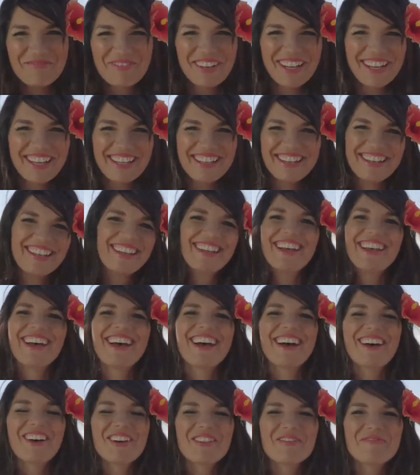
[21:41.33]
but
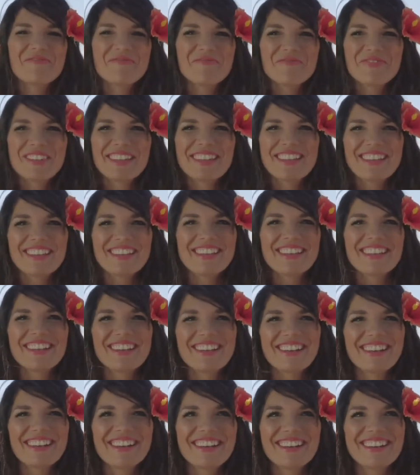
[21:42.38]
um,
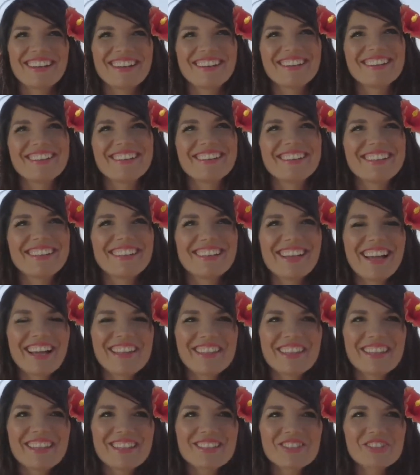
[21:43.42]
uh, I
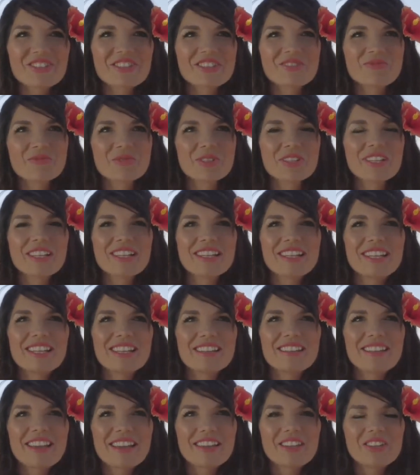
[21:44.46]
think it's just really
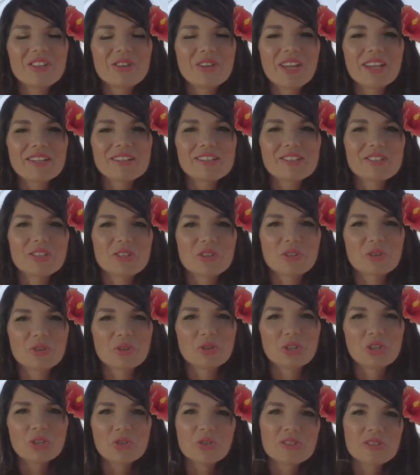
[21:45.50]
neat that you get to
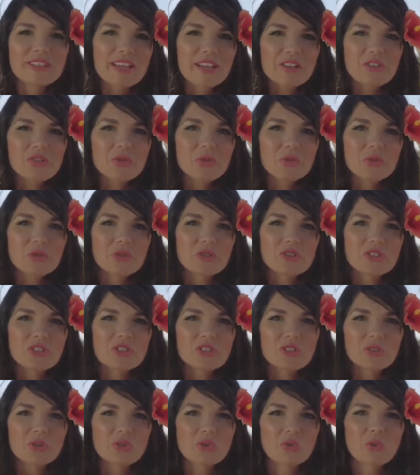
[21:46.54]
use that tool
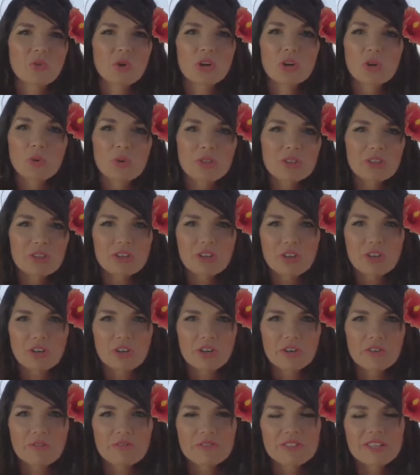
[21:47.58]
to work with the
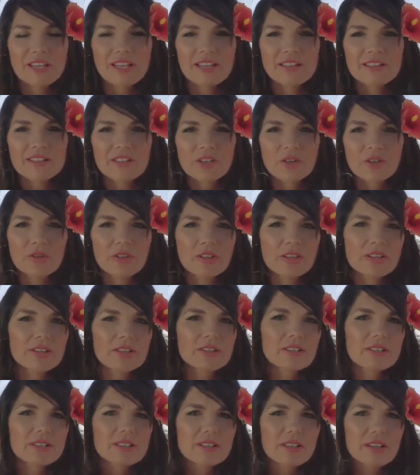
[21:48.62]
nerves. And so it
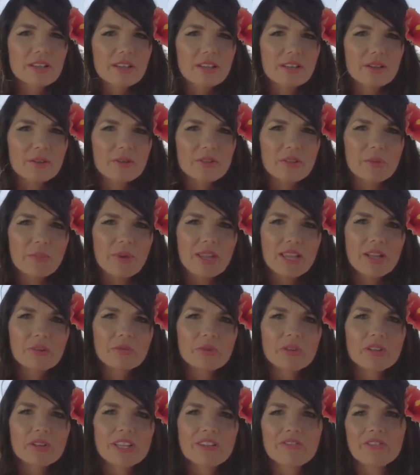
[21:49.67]
does the, the pain
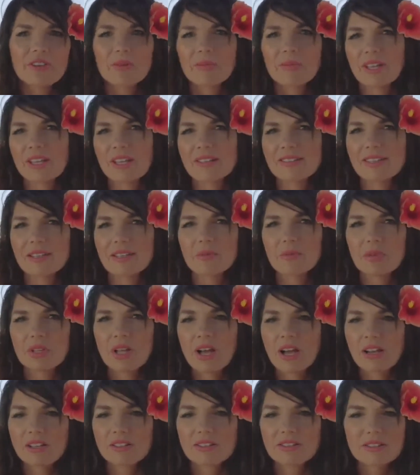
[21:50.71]
relief, I'm guessing,
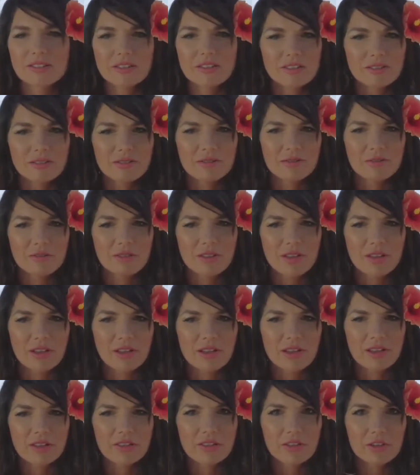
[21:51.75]
blocks
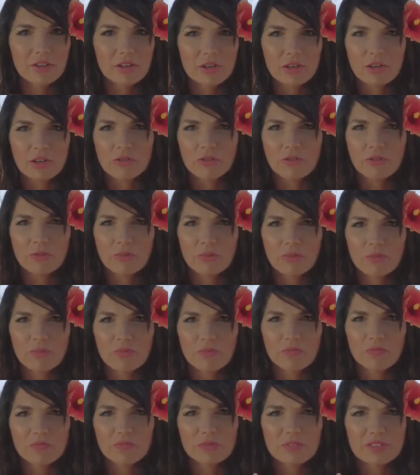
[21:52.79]
uh, the nerve
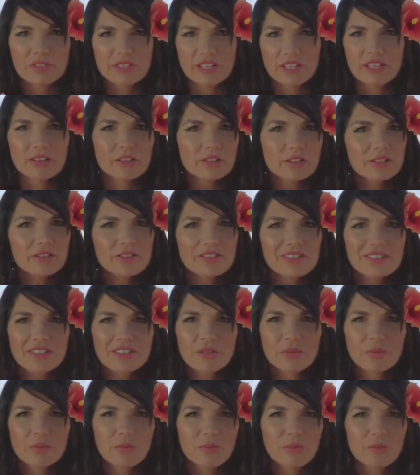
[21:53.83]
signal
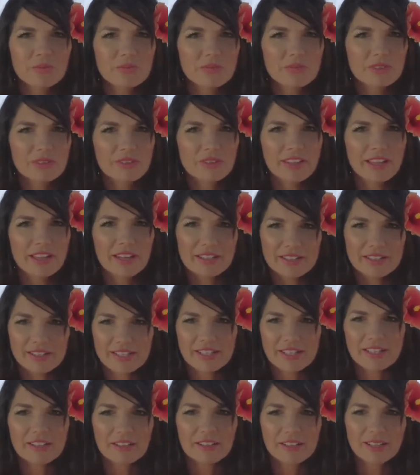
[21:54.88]
to that it's
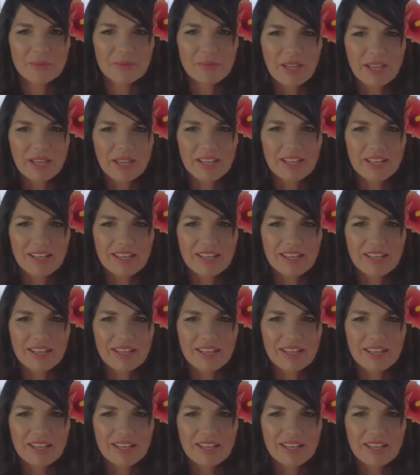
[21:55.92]
signaling pain.